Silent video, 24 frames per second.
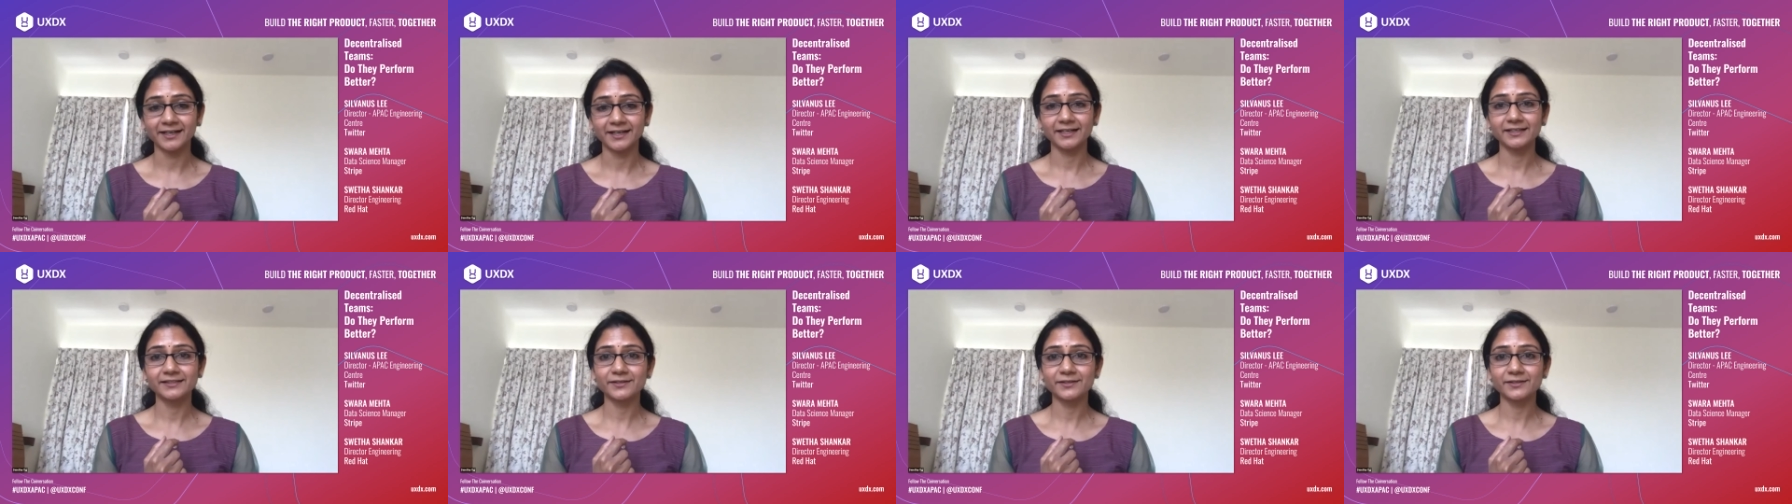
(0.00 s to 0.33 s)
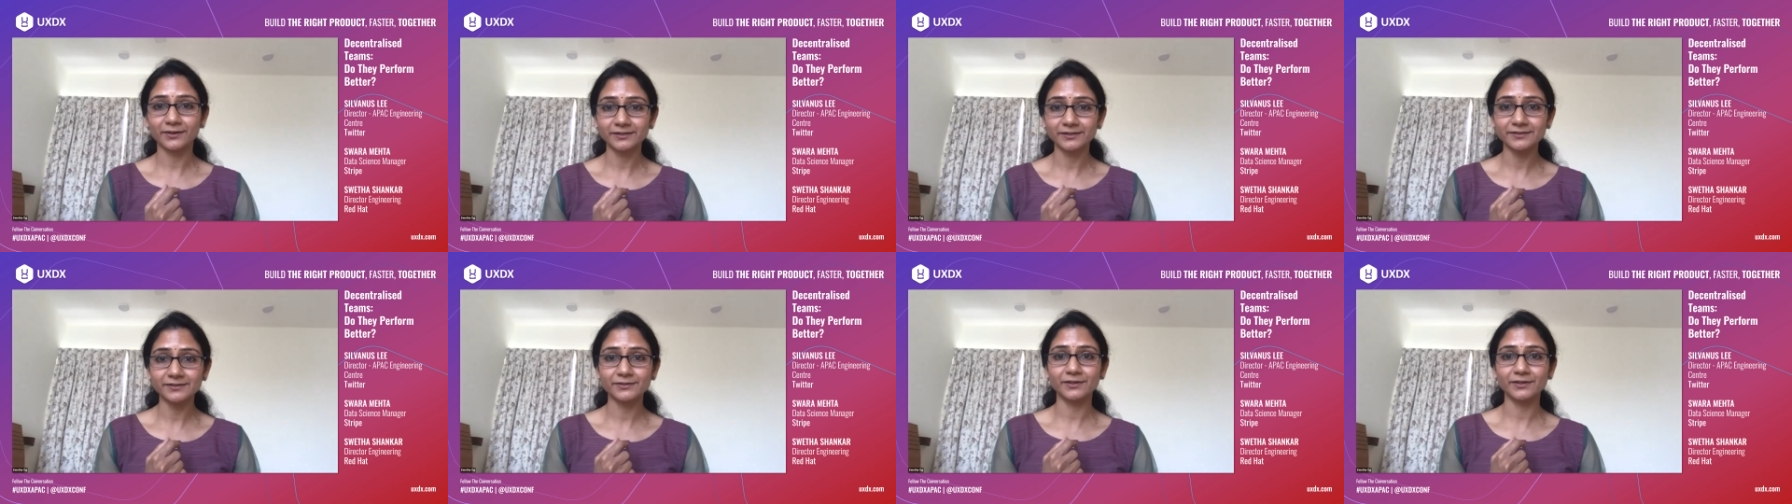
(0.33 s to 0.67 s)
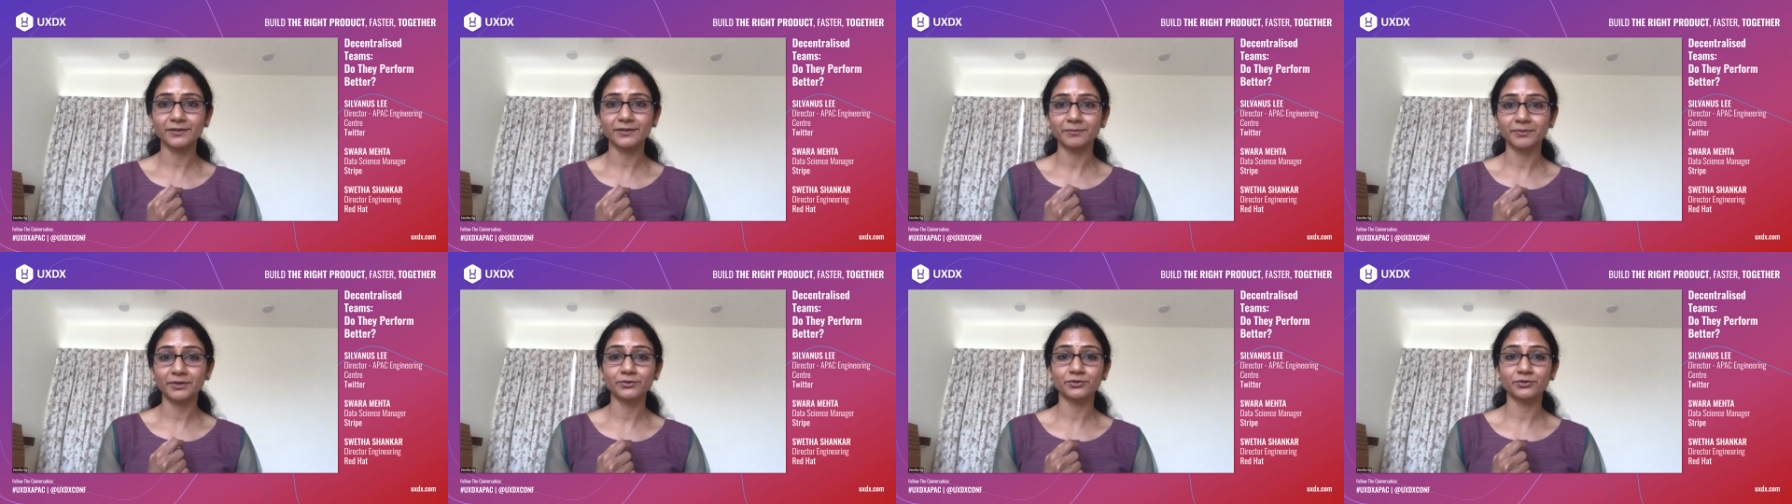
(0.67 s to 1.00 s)
it's also
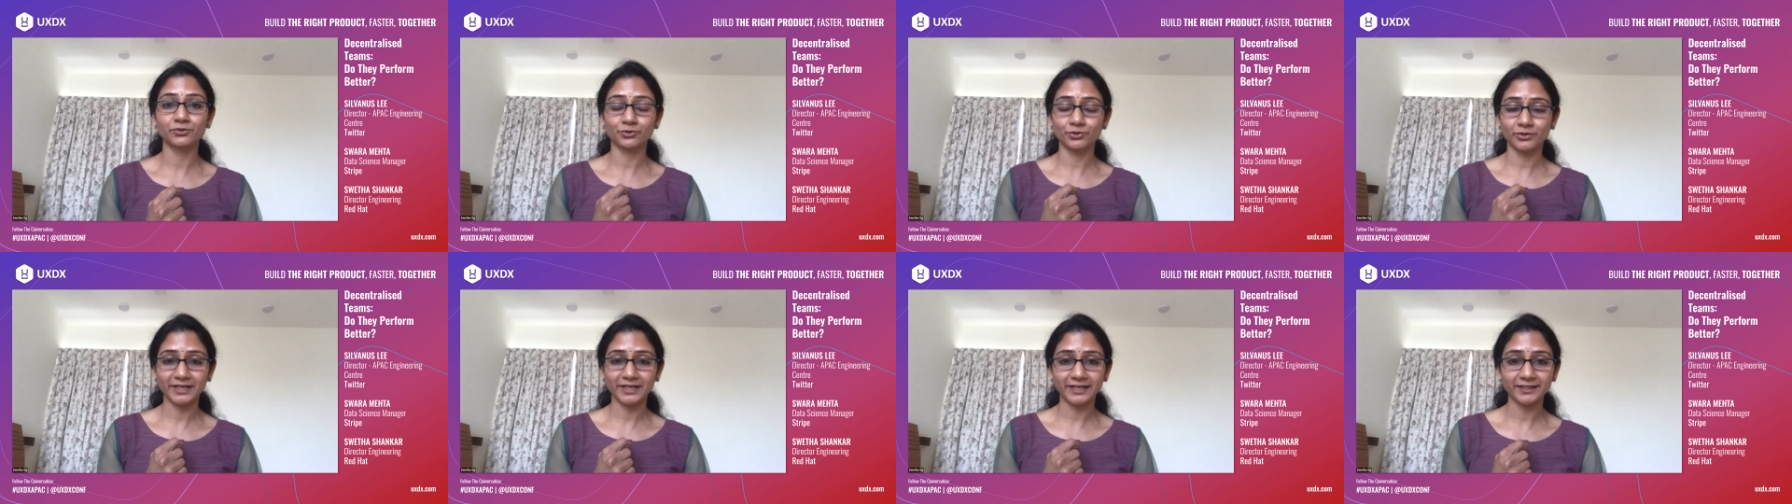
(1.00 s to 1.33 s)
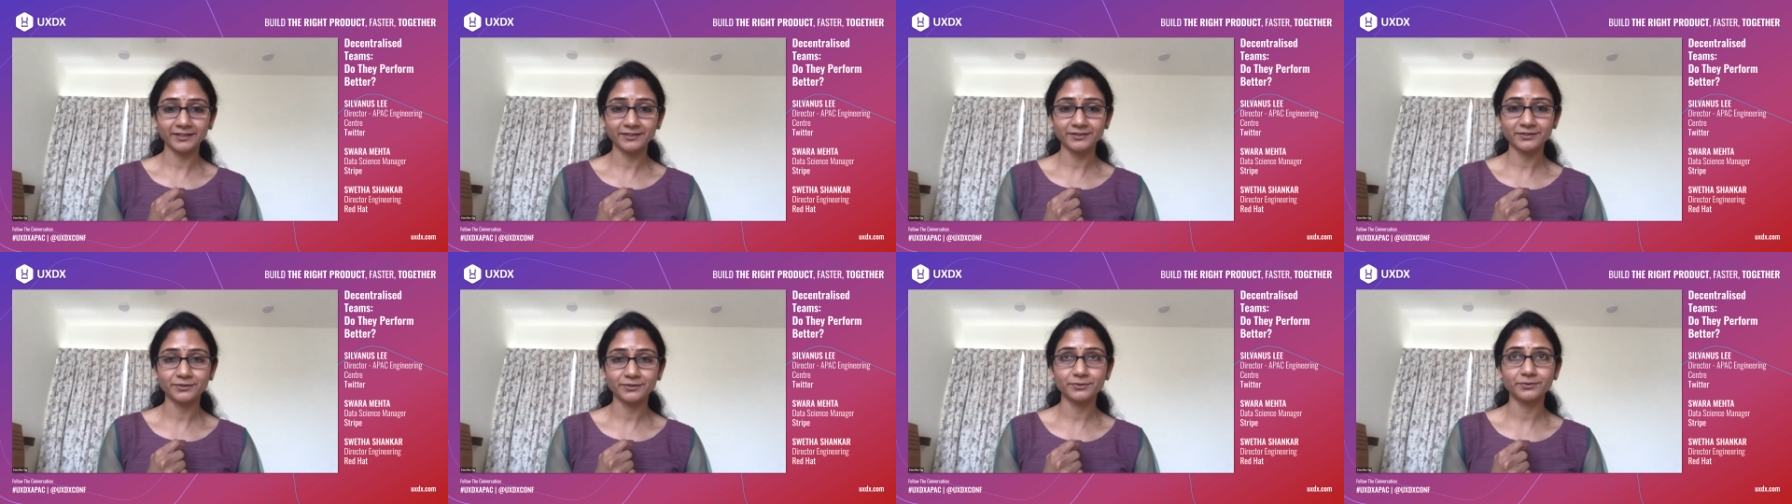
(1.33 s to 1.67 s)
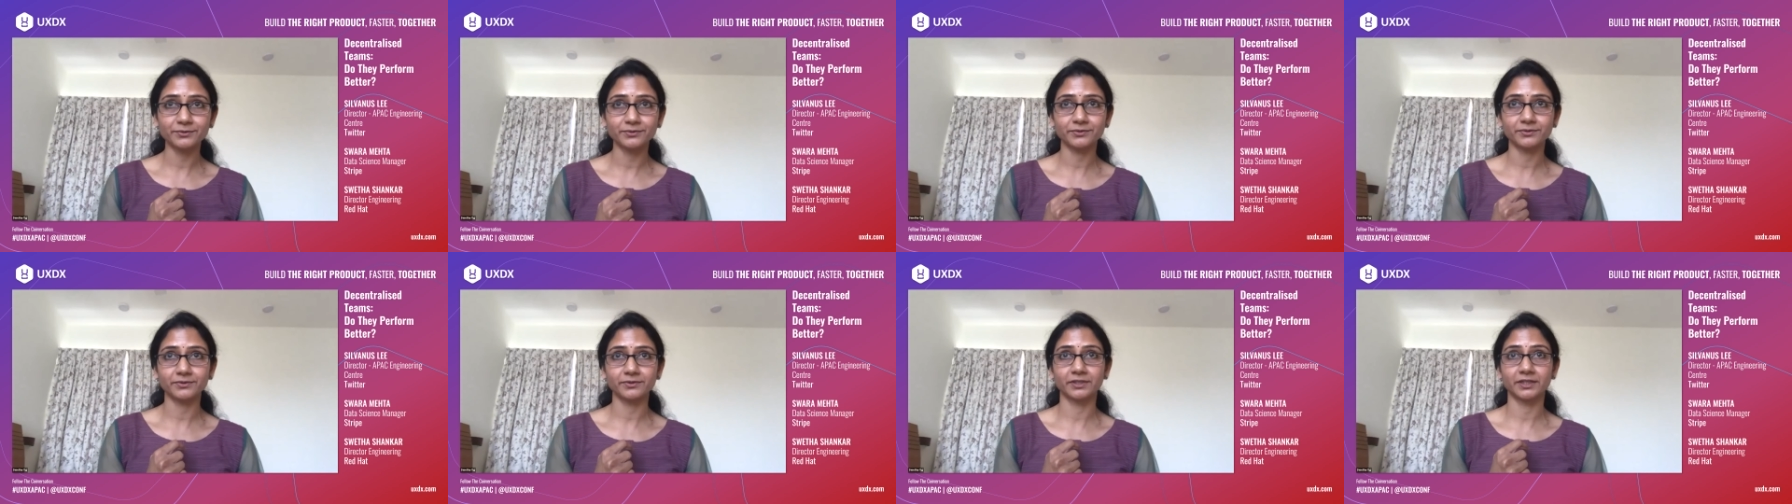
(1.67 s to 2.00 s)
about trying
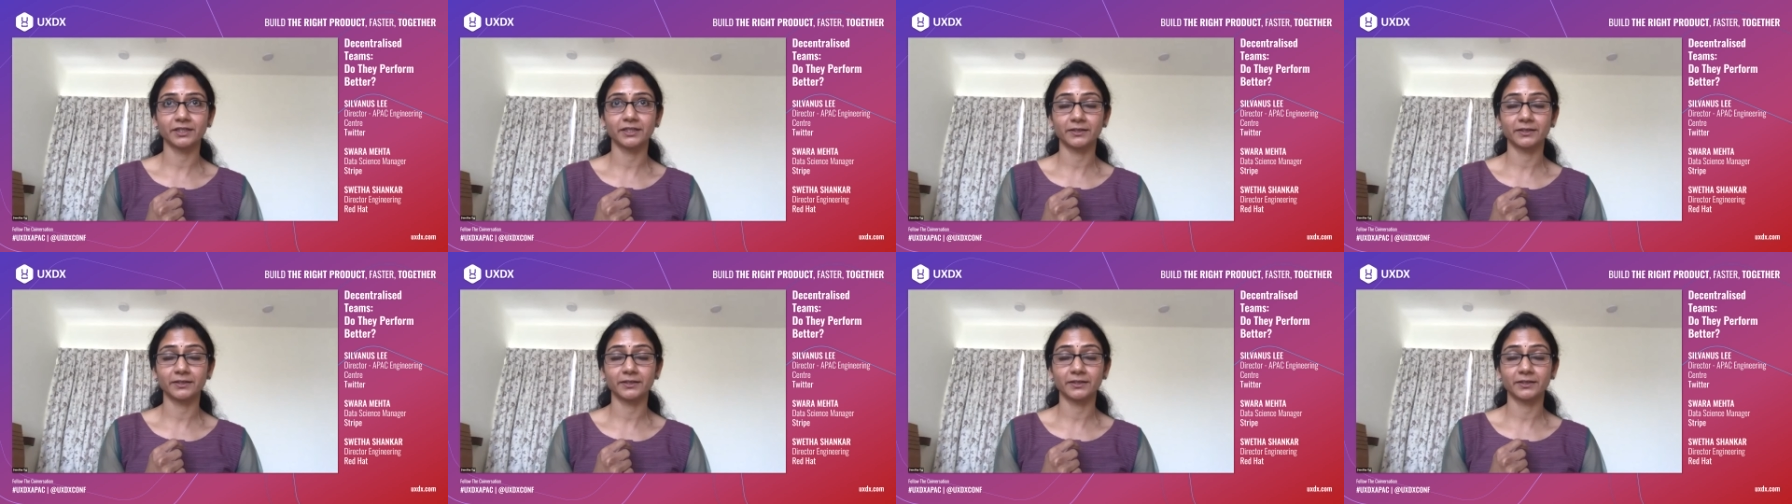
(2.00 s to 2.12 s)
to